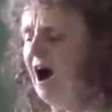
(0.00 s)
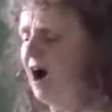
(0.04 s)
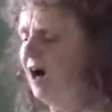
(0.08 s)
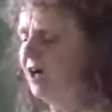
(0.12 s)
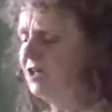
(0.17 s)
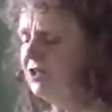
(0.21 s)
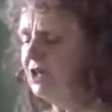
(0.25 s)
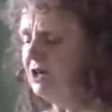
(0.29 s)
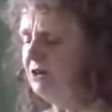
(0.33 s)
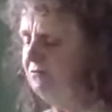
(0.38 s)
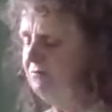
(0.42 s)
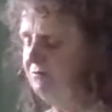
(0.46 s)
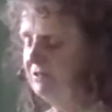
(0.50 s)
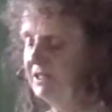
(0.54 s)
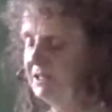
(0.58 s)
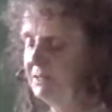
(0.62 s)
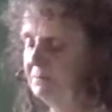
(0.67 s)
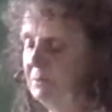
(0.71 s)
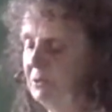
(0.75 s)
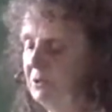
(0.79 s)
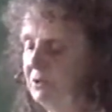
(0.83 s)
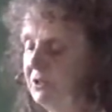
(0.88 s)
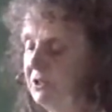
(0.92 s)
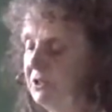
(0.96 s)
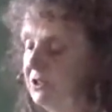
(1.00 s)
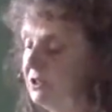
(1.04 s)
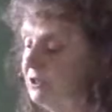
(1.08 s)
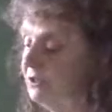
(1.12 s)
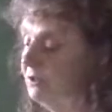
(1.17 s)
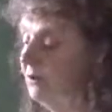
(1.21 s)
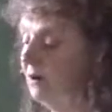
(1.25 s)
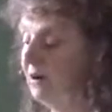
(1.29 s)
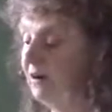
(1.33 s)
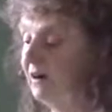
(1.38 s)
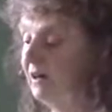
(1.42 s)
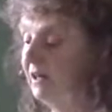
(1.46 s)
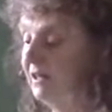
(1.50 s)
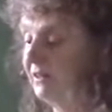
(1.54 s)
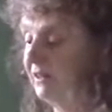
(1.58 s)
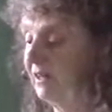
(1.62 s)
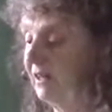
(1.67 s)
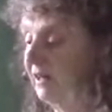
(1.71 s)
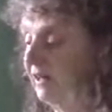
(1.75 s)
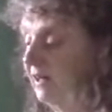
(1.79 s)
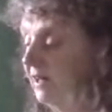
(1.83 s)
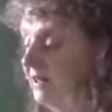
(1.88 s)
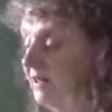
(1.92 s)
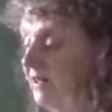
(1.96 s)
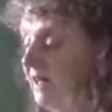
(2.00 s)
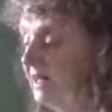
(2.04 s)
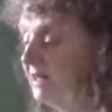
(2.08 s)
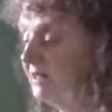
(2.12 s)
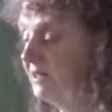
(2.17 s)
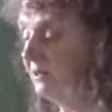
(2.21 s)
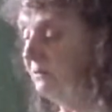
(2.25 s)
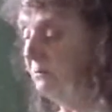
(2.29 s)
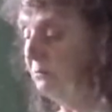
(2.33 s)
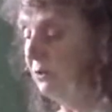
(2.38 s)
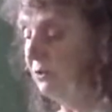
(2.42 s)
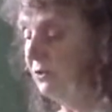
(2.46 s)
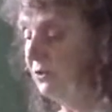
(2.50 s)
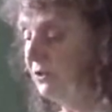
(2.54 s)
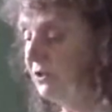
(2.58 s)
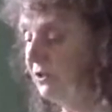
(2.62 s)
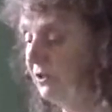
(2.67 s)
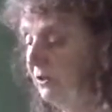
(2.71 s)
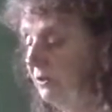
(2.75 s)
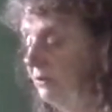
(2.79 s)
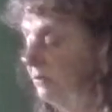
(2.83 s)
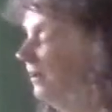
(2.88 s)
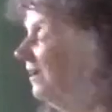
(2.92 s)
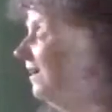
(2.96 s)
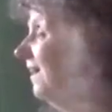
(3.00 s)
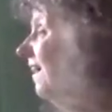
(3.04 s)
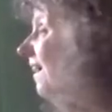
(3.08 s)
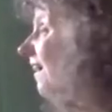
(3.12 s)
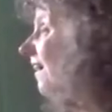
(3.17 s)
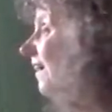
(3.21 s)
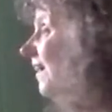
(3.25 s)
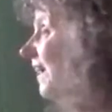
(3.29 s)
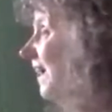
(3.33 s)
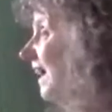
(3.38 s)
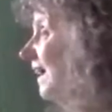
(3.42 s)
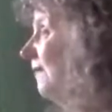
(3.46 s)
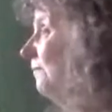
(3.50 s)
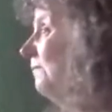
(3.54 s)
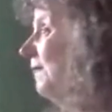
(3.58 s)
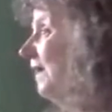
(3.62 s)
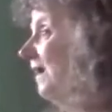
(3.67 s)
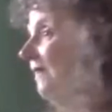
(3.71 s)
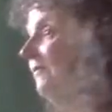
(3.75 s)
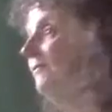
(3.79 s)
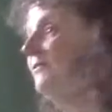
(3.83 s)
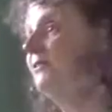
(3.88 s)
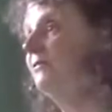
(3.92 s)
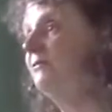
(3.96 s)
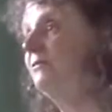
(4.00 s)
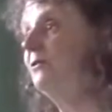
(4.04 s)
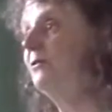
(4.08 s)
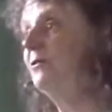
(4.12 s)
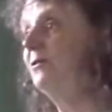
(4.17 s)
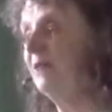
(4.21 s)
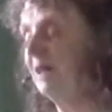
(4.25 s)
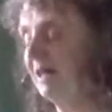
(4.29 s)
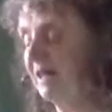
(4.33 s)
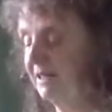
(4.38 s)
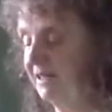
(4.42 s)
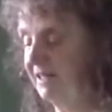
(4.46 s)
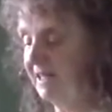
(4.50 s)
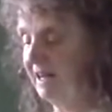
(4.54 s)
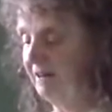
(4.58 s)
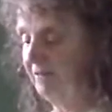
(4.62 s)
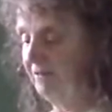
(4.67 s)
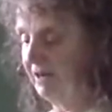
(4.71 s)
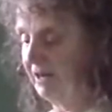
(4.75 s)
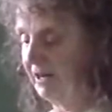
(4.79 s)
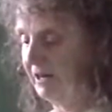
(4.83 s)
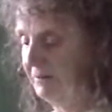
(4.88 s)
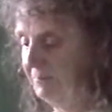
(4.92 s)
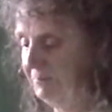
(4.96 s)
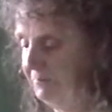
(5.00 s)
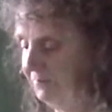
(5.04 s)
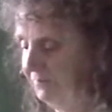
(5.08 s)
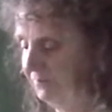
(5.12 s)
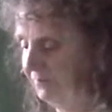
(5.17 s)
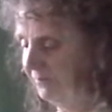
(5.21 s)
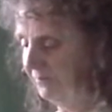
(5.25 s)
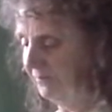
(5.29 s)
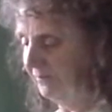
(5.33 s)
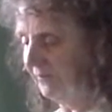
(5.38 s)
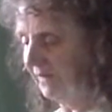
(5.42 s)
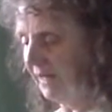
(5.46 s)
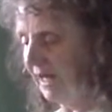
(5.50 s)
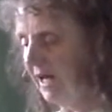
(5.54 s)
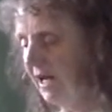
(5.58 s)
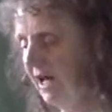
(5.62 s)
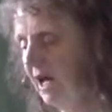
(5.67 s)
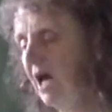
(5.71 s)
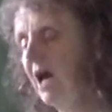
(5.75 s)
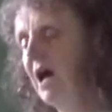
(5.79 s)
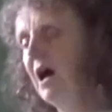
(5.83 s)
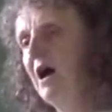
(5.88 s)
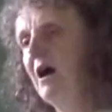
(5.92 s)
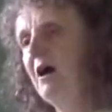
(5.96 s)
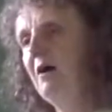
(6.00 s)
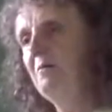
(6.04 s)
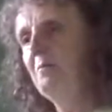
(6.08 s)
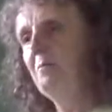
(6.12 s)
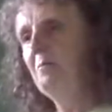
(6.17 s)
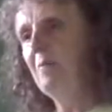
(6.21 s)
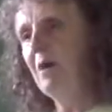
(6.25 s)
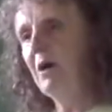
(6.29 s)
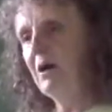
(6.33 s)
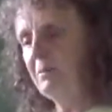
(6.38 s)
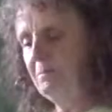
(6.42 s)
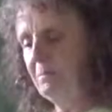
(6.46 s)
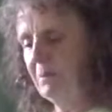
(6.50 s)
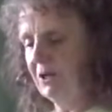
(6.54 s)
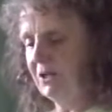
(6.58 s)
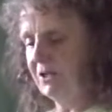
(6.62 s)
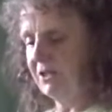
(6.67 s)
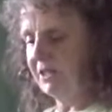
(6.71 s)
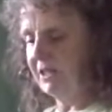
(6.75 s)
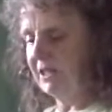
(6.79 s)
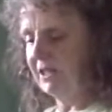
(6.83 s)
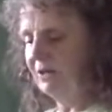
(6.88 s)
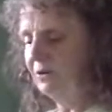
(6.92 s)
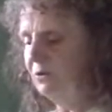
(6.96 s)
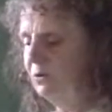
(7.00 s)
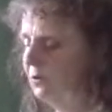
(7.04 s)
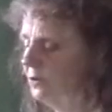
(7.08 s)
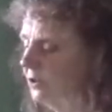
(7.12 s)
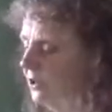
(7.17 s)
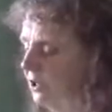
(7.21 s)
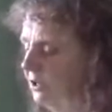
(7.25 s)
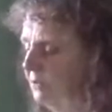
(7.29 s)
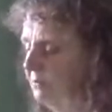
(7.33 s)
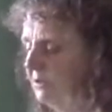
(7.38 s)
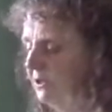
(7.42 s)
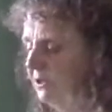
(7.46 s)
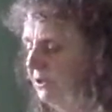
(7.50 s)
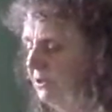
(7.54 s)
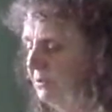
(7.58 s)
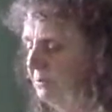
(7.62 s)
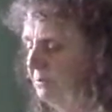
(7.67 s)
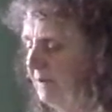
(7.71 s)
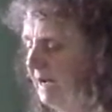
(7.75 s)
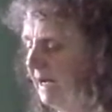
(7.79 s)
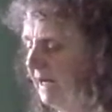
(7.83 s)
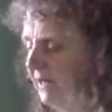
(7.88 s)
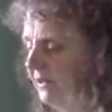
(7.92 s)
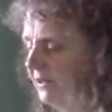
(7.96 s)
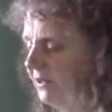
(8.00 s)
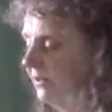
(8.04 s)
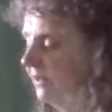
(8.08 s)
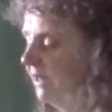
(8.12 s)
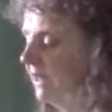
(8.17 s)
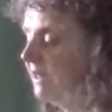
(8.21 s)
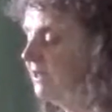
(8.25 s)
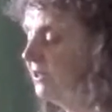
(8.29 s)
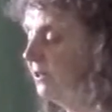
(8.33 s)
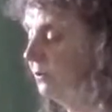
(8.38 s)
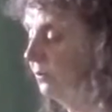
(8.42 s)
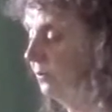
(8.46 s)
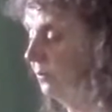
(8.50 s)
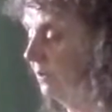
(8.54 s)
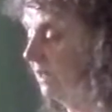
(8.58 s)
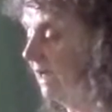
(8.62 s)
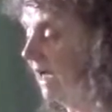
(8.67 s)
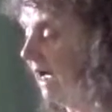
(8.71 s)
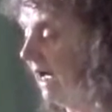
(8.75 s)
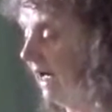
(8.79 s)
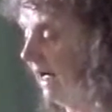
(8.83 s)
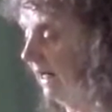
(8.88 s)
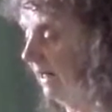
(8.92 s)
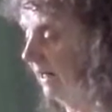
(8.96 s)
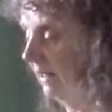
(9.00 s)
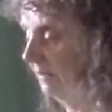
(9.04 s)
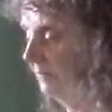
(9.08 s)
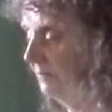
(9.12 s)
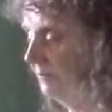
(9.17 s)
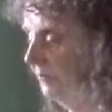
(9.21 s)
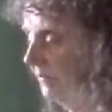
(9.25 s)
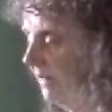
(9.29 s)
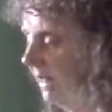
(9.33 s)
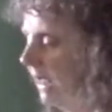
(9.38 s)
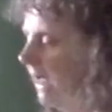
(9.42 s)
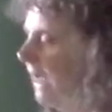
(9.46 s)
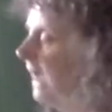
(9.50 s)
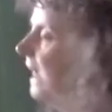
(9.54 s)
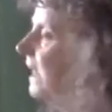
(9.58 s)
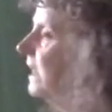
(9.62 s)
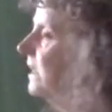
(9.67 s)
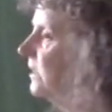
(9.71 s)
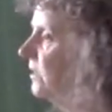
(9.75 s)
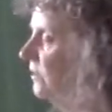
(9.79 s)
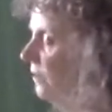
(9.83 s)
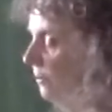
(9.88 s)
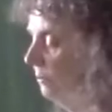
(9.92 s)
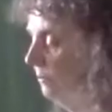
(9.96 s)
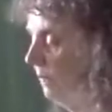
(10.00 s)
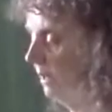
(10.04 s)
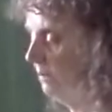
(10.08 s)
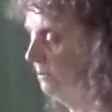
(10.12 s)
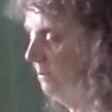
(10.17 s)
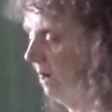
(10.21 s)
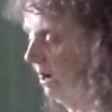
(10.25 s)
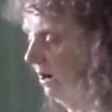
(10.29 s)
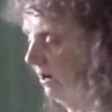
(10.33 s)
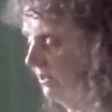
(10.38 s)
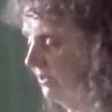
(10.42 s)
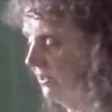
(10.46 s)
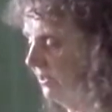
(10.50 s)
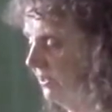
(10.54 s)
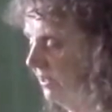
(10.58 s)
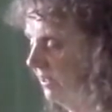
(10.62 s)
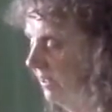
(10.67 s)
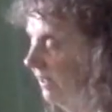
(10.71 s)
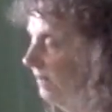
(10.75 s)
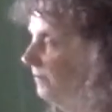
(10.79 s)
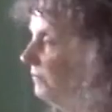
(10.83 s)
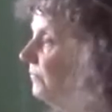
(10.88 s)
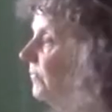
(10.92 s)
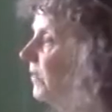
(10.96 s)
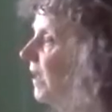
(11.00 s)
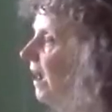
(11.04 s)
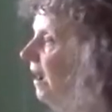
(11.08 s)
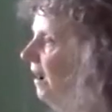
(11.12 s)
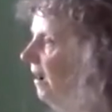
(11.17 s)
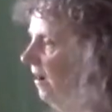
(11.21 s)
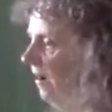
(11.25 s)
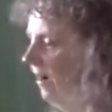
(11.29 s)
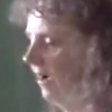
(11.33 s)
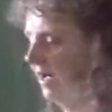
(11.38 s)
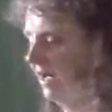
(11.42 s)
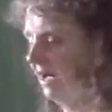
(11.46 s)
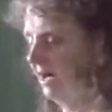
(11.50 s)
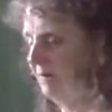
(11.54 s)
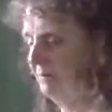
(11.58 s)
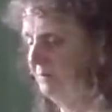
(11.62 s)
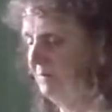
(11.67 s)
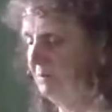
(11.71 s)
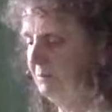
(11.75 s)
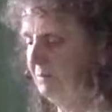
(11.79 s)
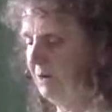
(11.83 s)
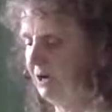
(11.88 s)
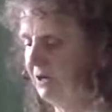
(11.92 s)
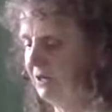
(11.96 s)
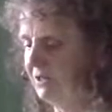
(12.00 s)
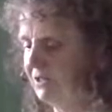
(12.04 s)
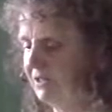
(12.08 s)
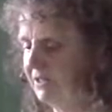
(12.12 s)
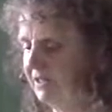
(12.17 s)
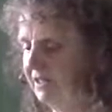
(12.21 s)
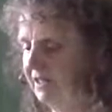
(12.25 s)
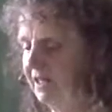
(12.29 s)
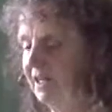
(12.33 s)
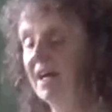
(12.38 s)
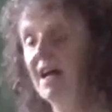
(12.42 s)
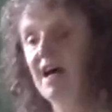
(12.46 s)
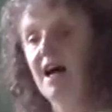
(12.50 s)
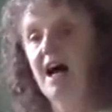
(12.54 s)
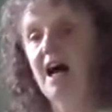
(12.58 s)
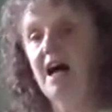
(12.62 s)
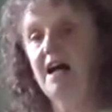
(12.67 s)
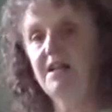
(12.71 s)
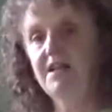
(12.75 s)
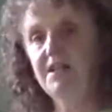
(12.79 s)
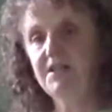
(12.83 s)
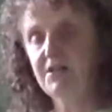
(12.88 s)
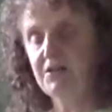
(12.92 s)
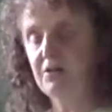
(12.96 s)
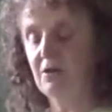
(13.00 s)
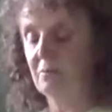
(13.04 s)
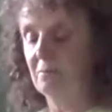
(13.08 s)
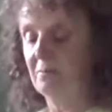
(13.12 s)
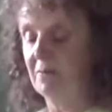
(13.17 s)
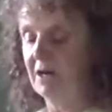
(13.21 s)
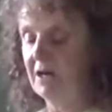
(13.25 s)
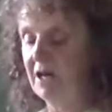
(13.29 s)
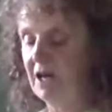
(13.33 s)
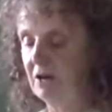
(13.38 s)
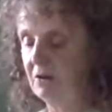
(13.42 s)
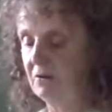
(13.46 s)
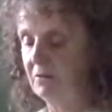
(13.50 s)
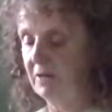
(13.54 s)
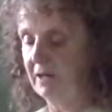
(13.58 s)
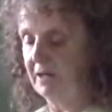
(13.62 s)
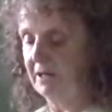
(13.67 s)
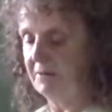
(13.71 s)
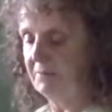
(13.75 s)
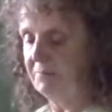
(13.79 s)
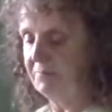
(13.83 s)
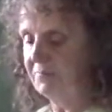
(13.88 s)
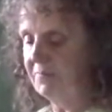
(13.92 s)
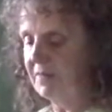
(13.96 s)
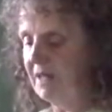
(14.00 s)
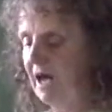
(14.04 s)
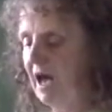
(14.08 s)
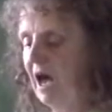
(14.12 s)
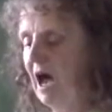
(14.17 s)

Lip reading: I don't respond to either unless I want to. I am, after all, a terrier. My buddy or human companion is called Al. He's not my master, I am the master, and he's not my owner.